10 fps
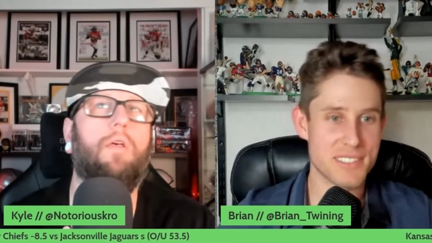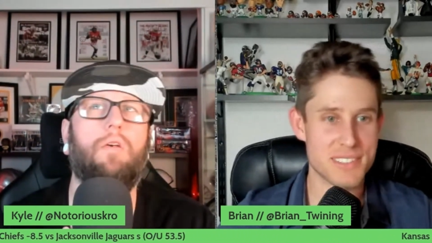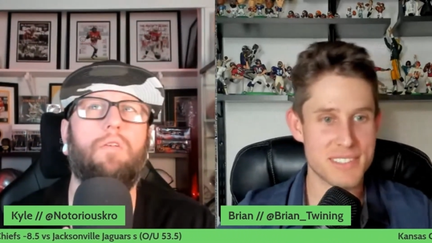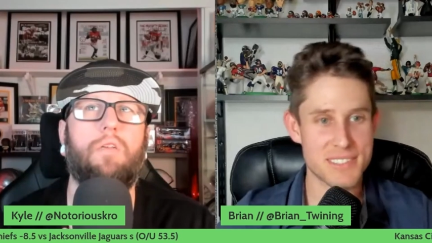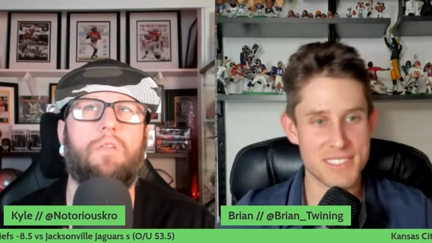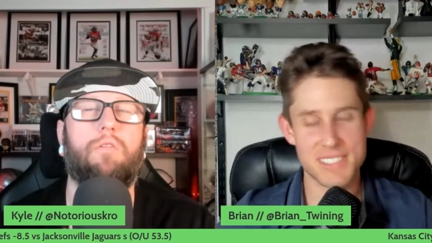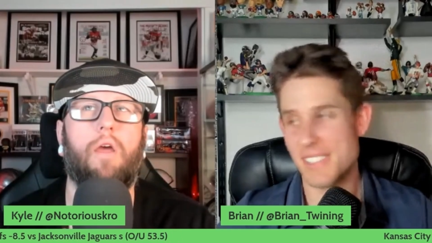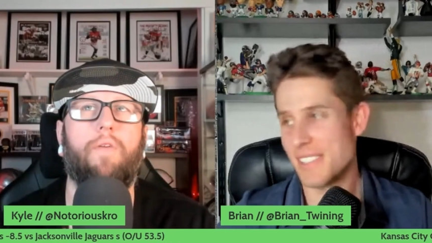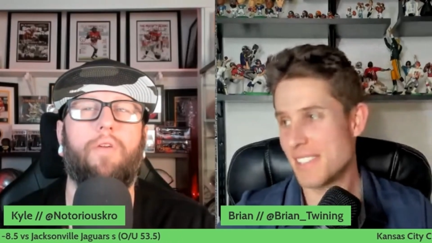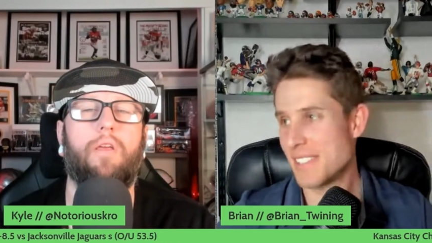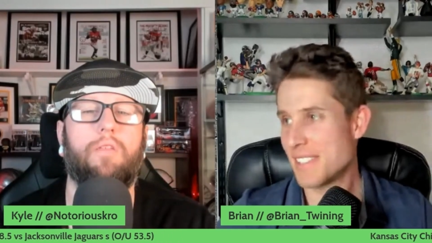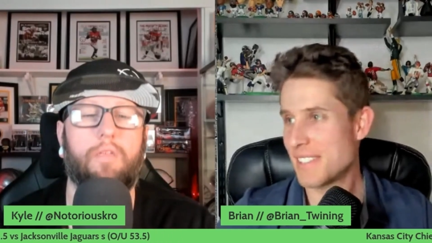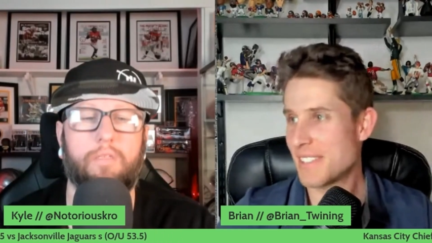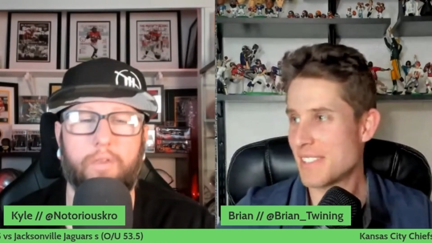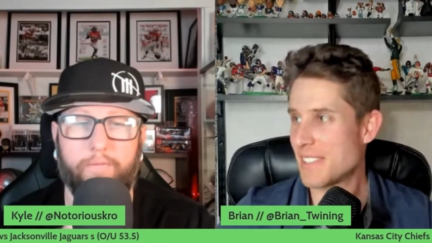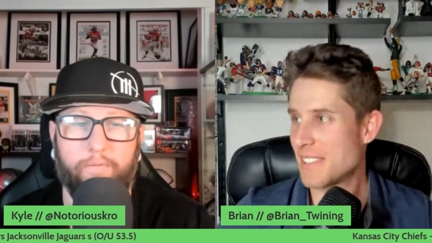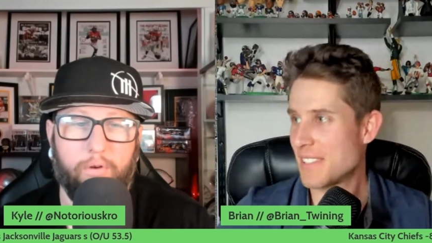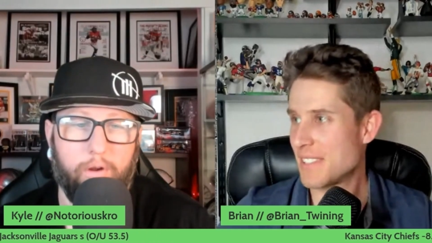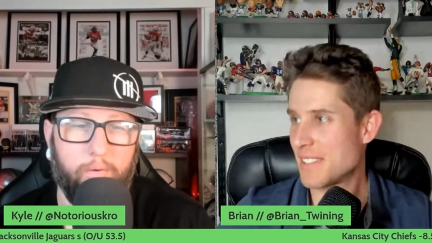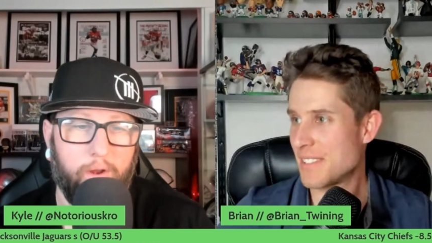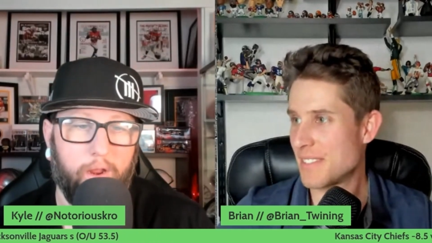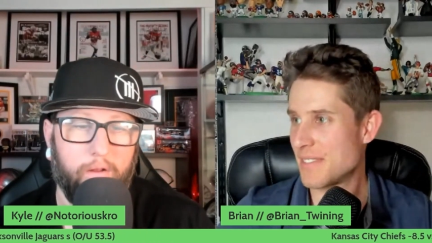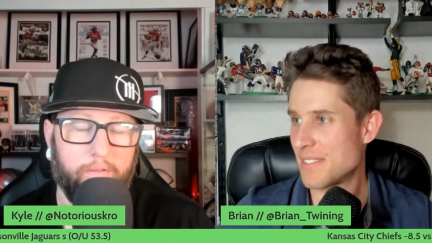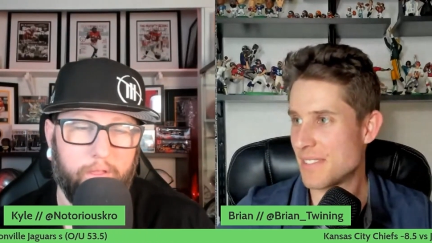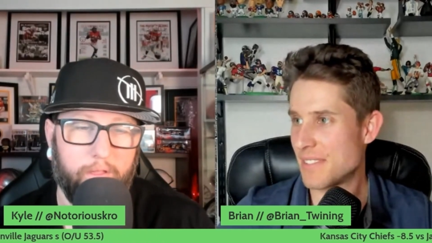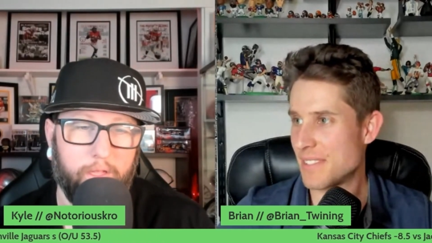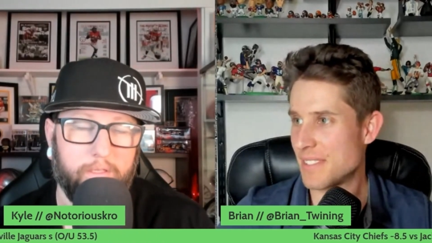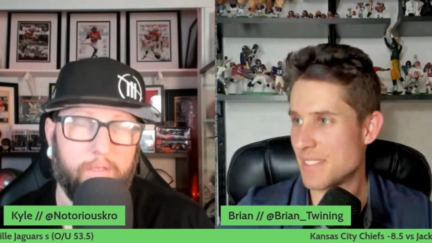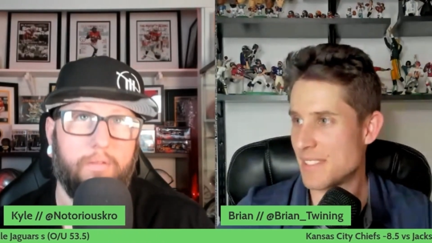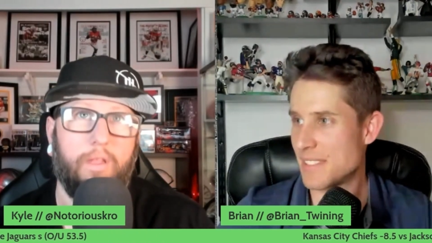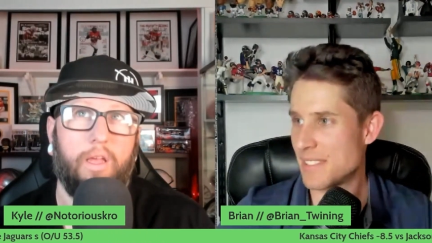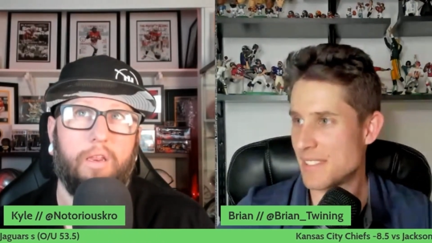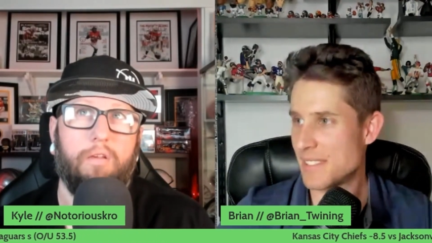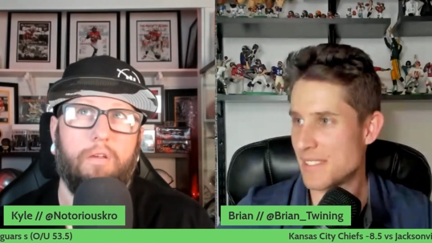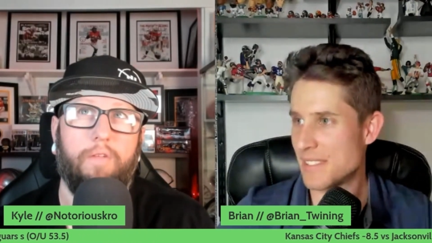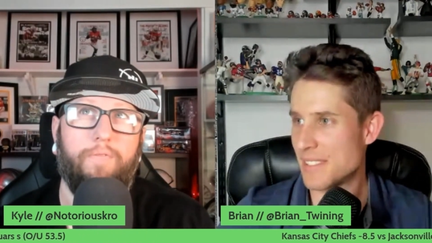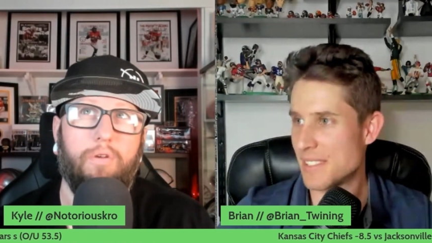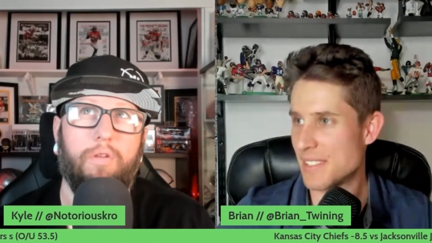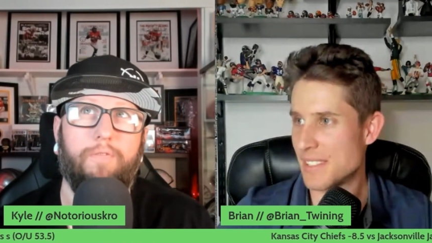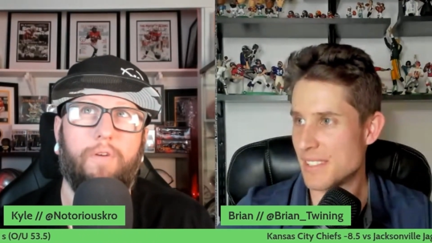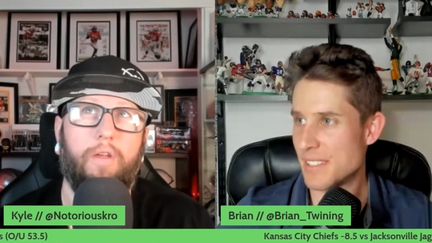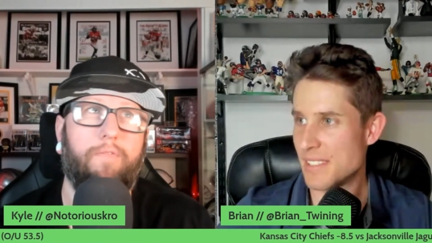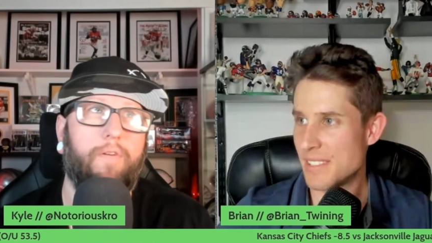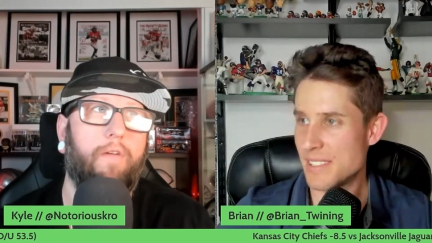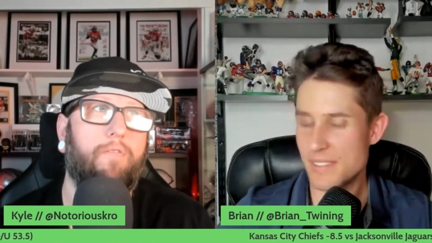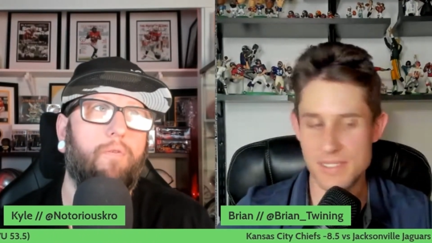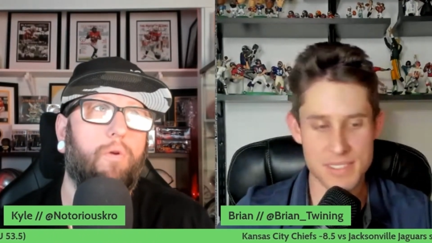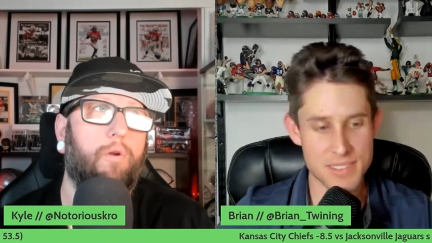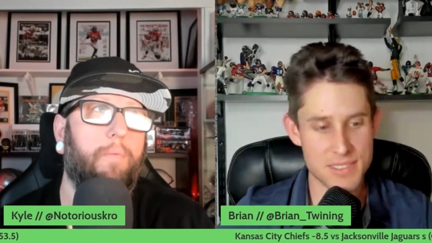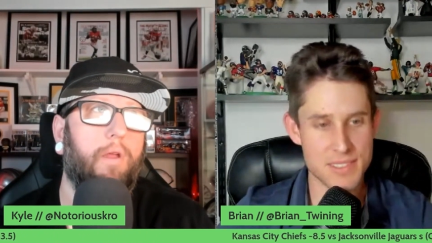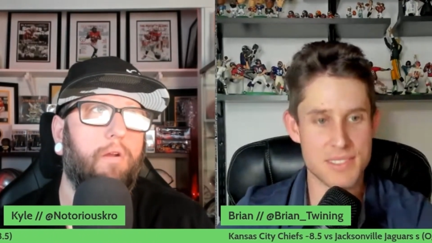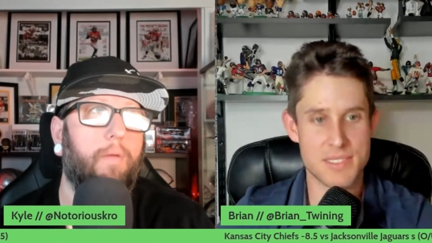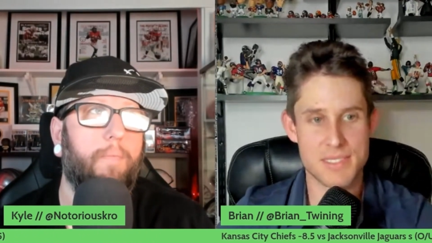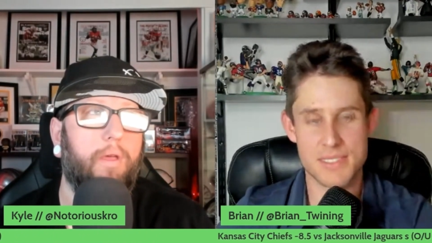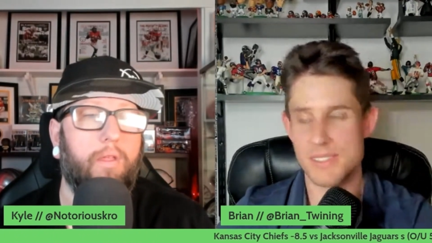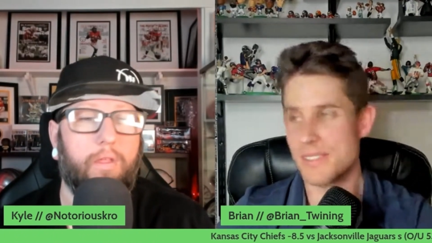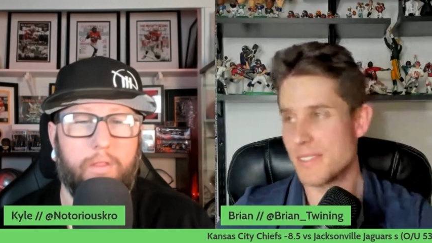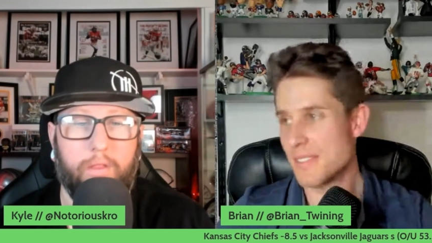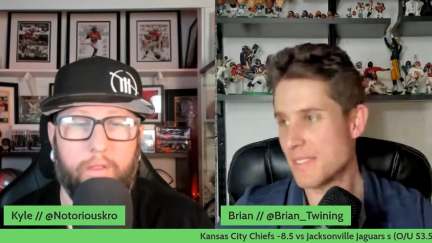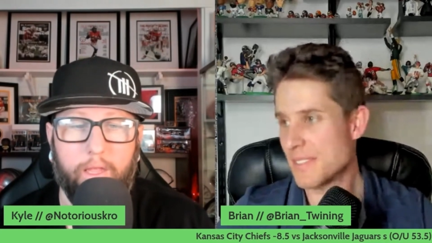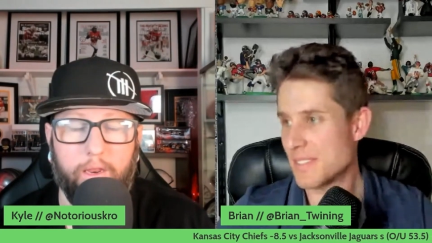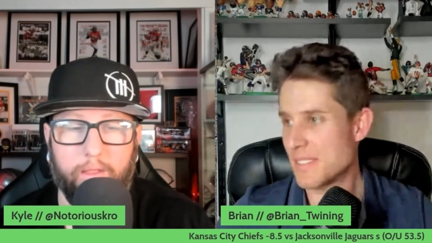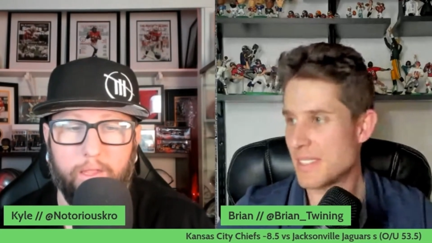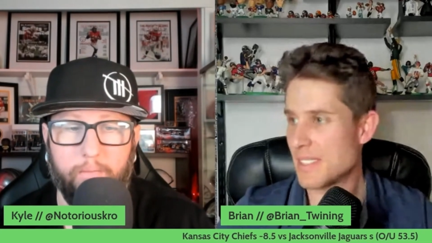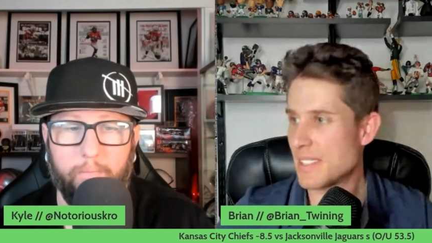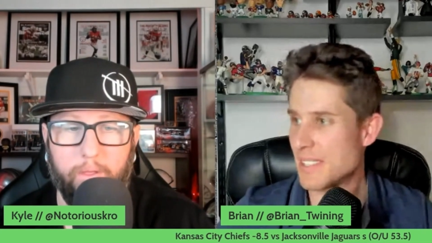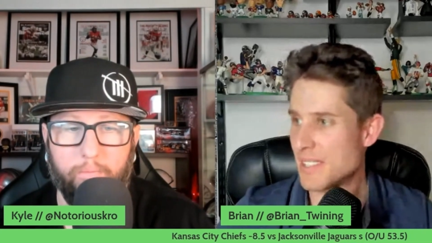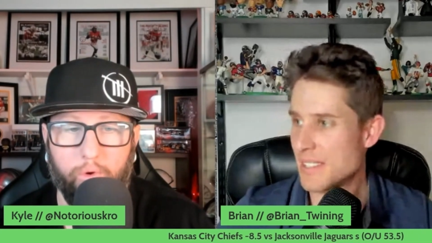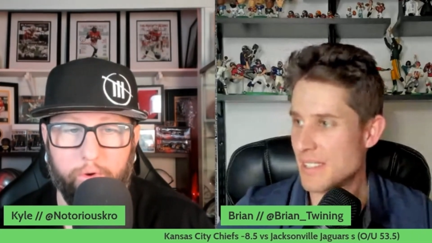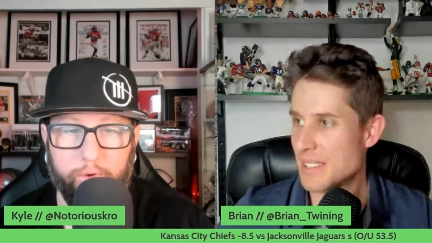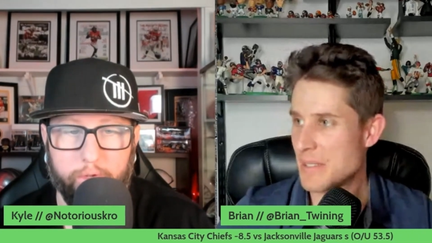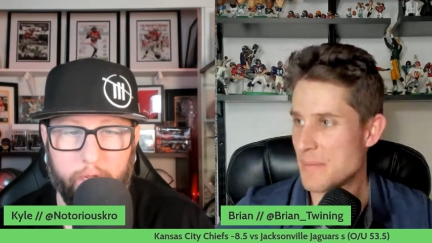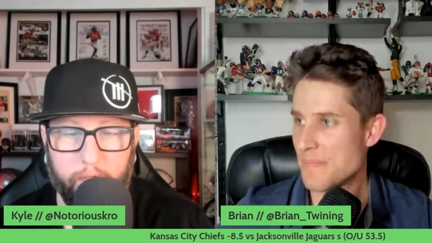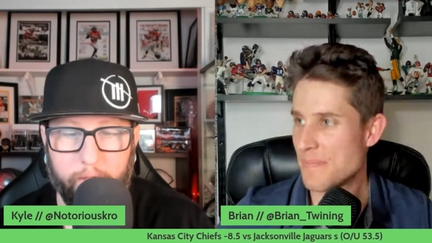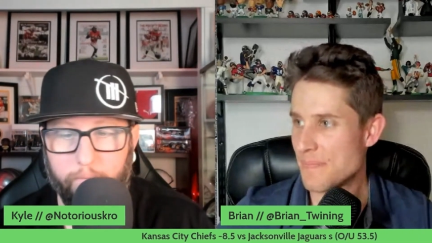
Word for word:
Speaker 1: looks like DraftKings has it at four to one. I don't think that's that good. If you can find five to one or better, I bet then then it'd be more interesting.